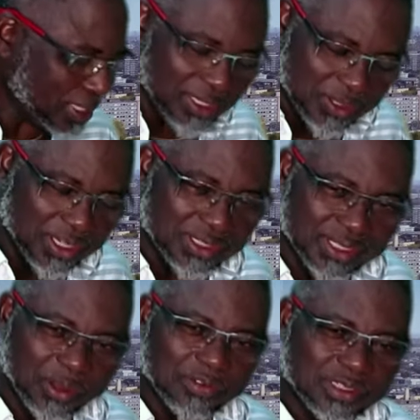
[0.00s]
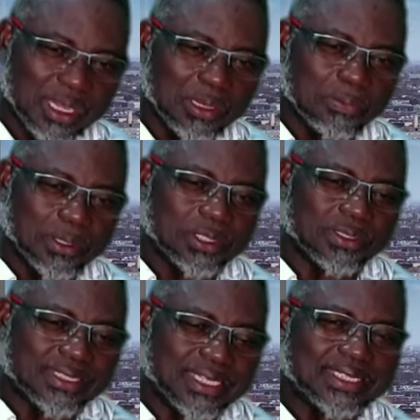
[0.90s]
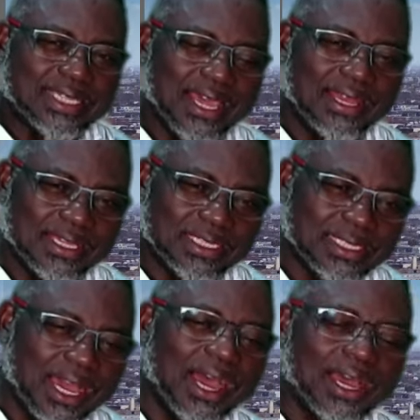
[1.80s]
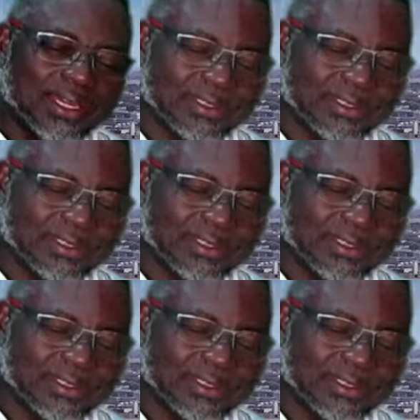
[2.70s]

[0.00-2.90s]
a great day of celebration. Tetelestai.